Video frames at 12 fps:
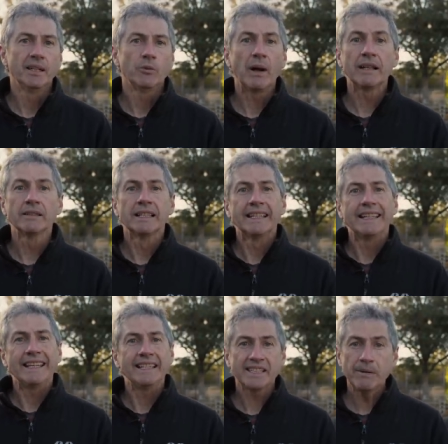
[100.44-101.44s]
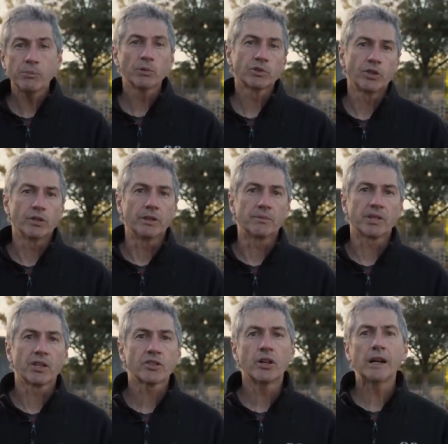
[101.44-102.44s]
Well, in simple terms,
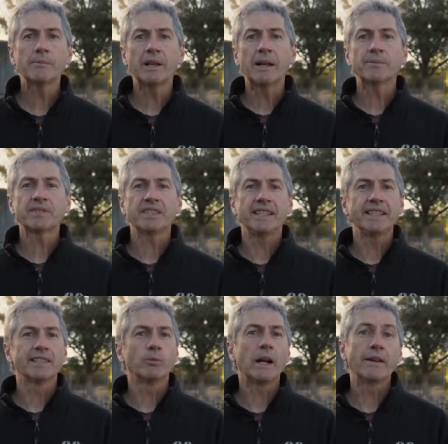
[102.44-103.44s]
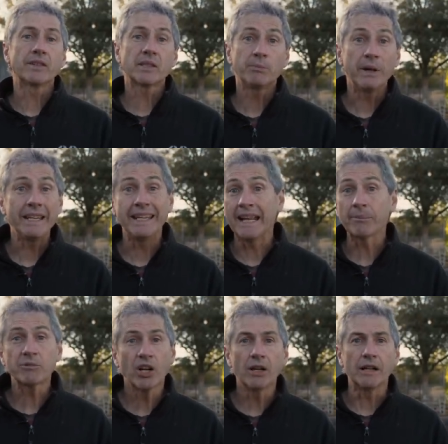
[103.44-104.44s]
time lapse is a way of speeding up
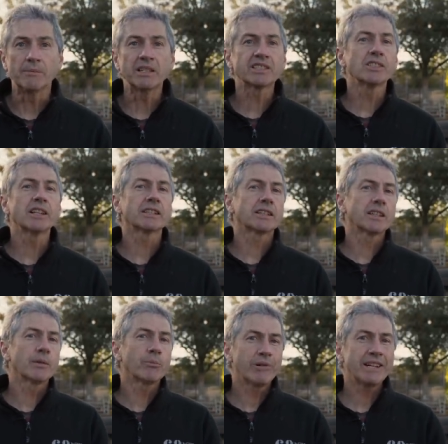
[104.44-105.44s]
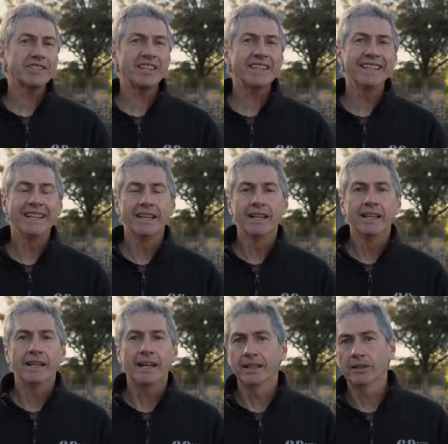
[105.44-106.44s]
time. It's like compressing
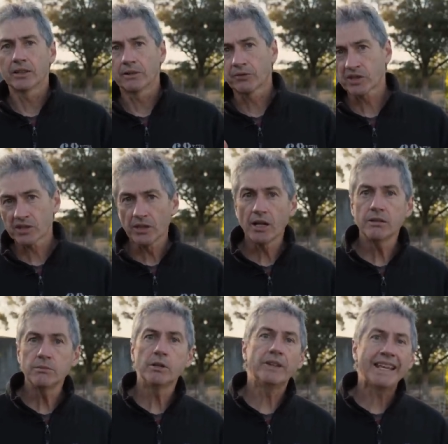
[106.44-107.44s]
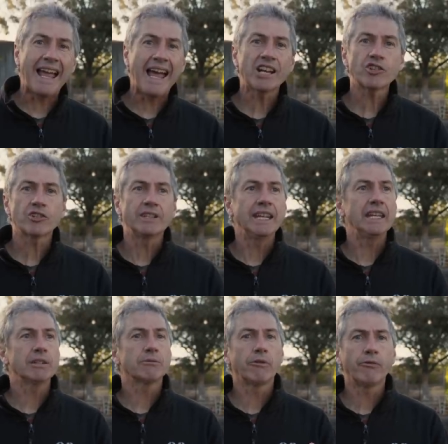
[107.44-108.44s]
a lot of slow moving action
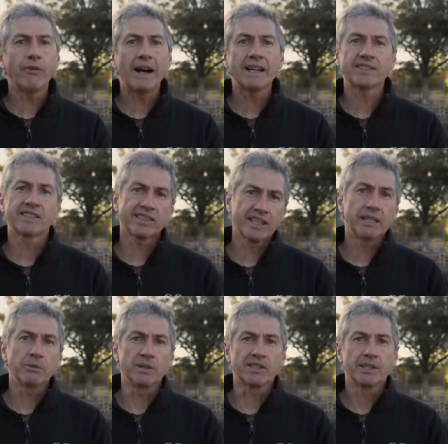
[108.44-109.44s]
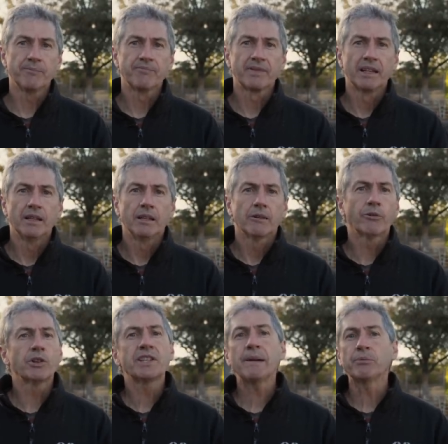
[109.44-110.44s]
into a faster sequence.
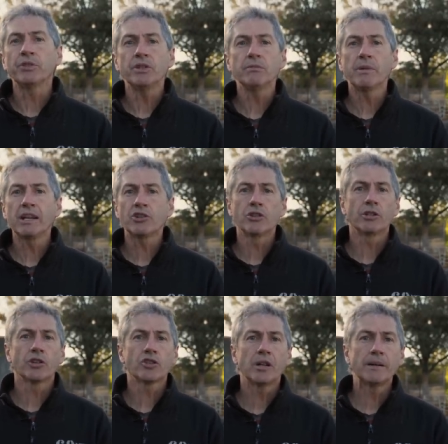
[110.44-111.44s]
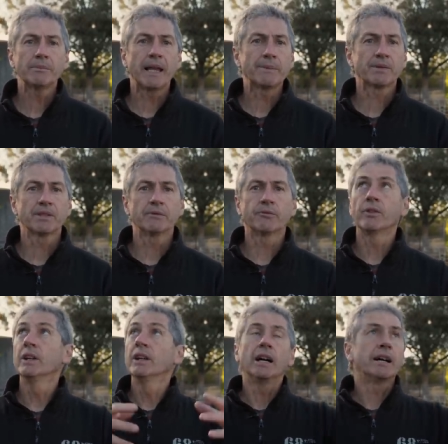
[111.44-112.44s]
For example, you may shoot a time lapse of
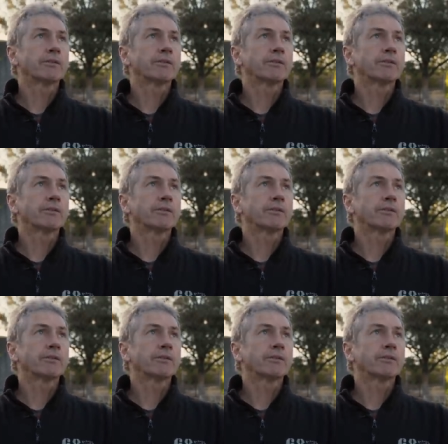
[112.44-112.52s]
uh,